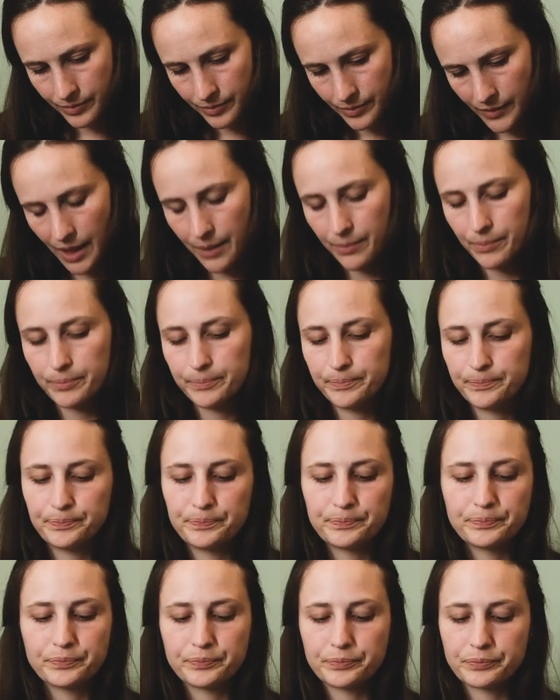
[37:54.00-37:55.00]
Yeah.
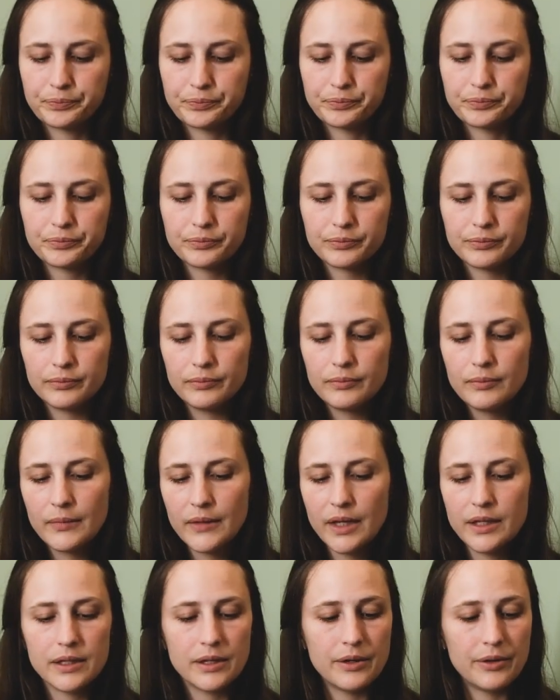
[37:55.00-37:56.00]

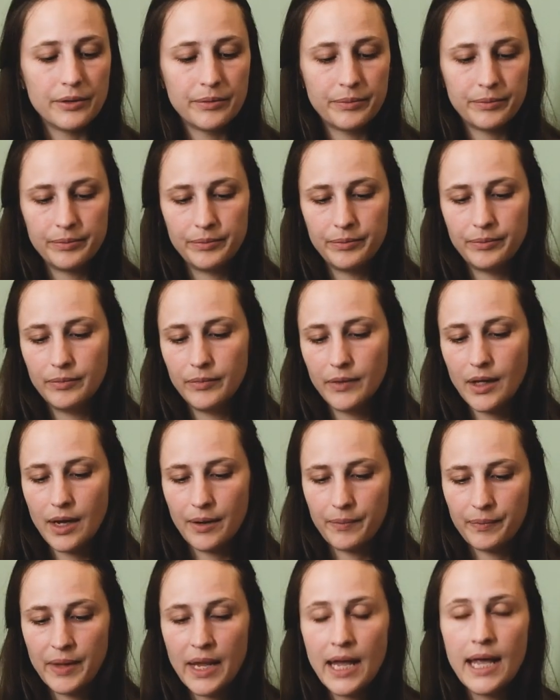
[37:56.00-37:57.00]
So
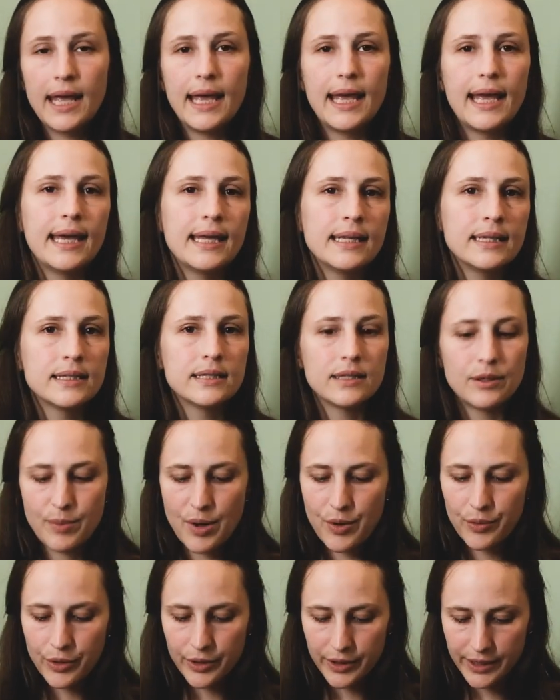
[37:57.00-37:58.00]
yeah, and
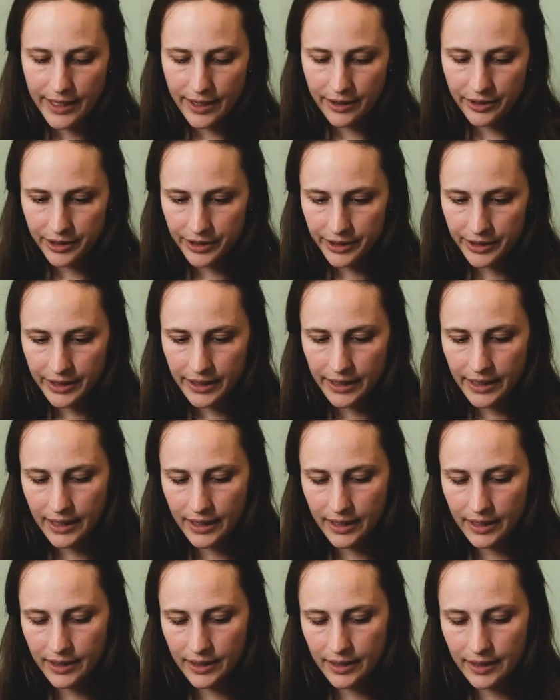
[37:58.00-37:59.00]
about the yarn,
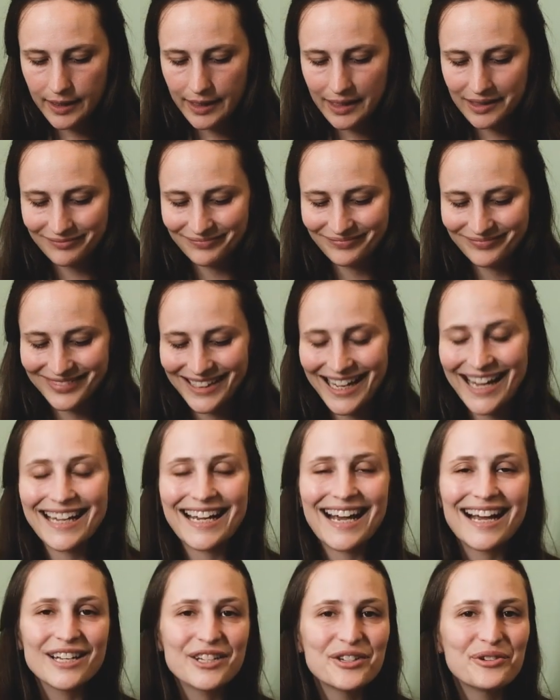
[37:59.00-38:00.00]
I
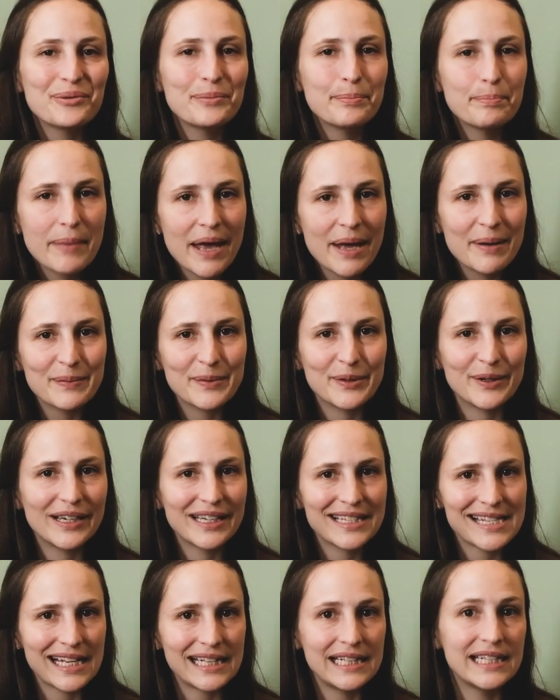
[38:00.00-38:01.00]
can't remember
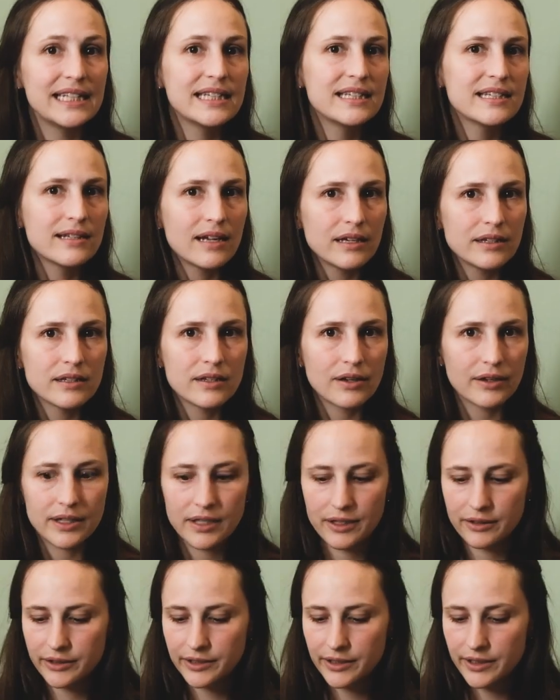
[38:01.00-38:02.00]
exactly. It's not sock
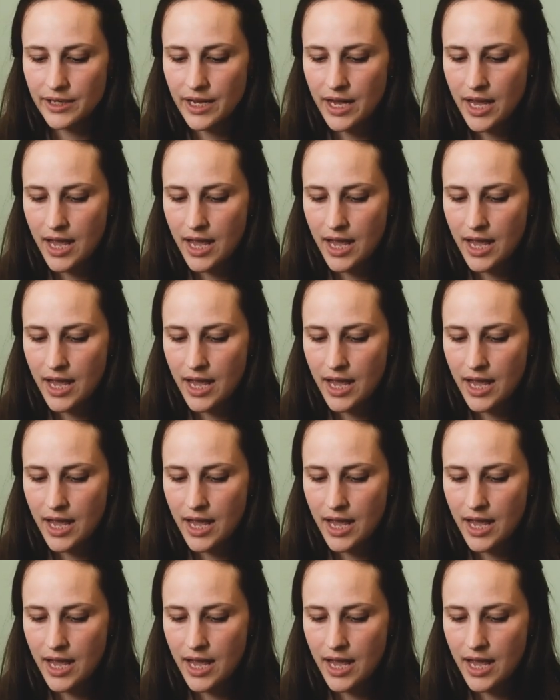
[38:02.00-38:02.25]
yarns.